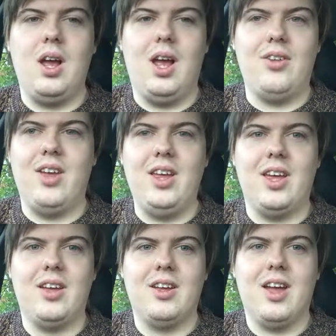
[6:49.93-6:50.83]
I tell
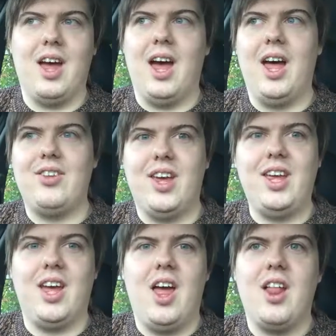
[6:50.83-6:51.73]

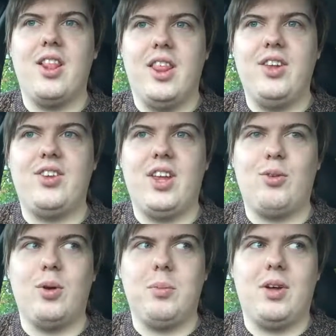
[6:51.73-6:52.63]
you, this
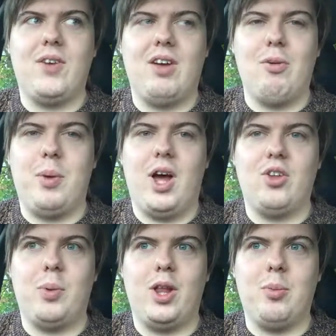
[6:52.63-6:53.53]
is one of my favourite
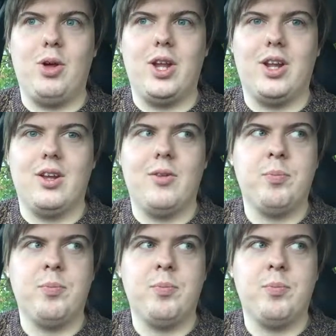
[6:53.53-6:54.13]
parts about the morning.